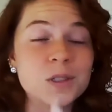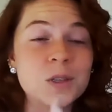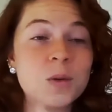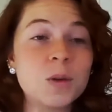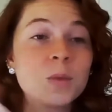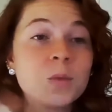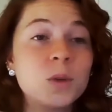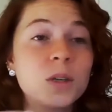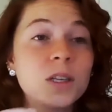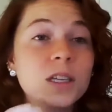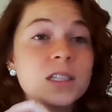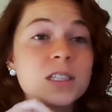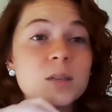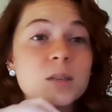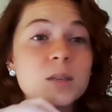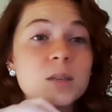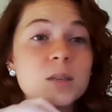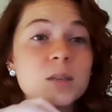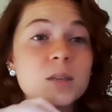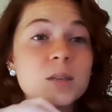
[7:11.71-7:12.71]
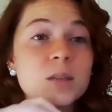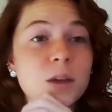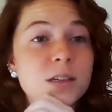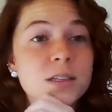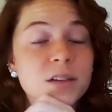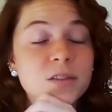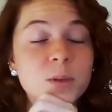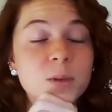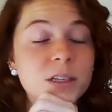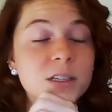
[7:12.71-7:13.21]
So it really
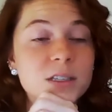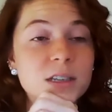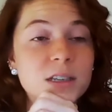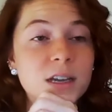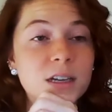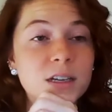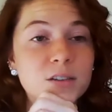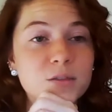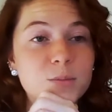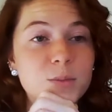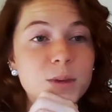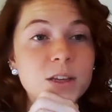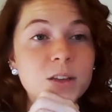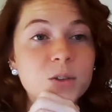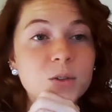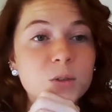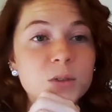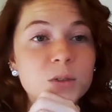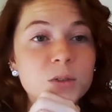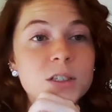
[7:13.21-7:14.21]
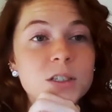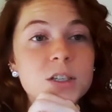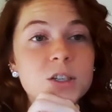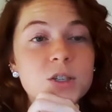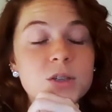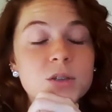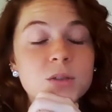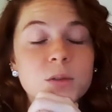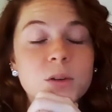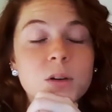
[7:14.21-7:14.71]
depends. Everybody's kind of made their own
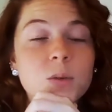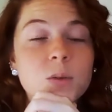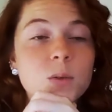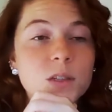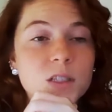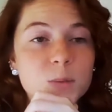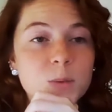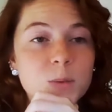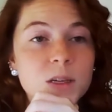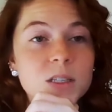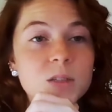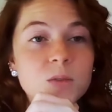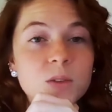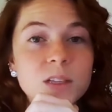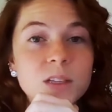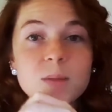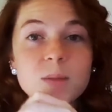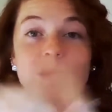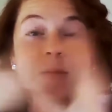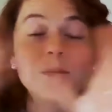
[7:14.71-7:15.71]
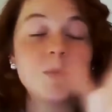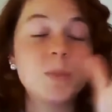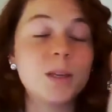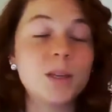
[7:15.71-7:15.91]
decision of what works best for them,